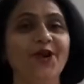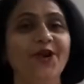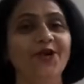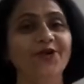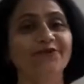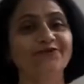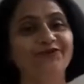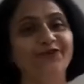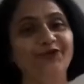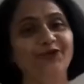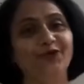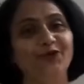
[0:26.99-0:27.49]
all
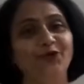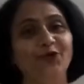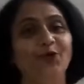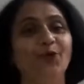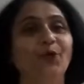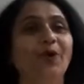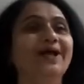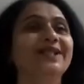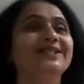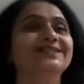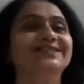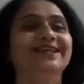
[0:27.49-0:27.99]
of you.
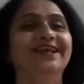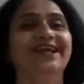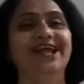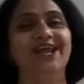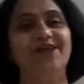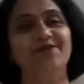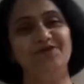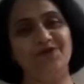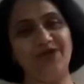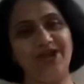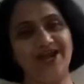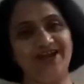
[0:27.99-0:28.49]
Once
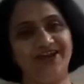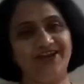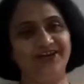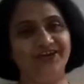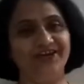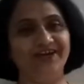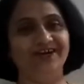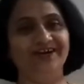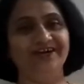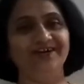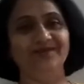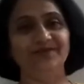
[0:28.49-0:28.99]
again we are
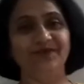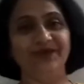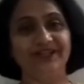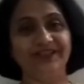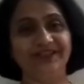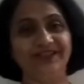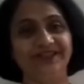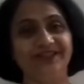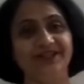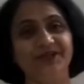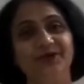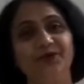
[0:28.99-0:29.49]
here
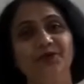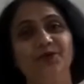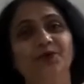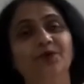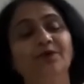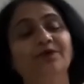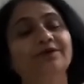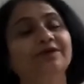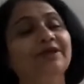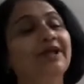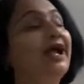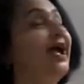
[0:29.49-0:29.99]
with
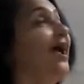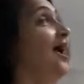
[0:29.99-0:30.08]
you.